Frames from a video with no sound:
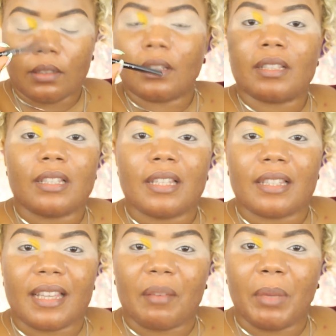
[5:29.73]
This is a
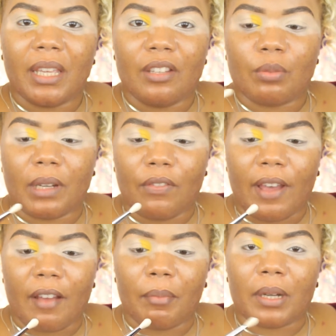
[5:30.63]
Sigma
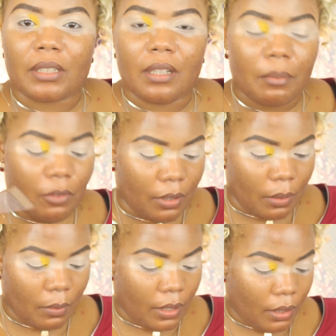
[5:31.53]
E25 brush that I'm going
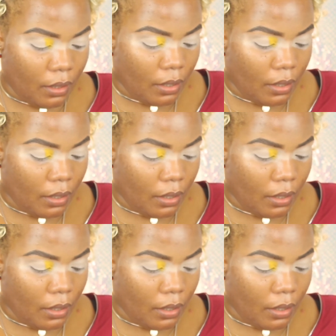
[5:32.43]
in with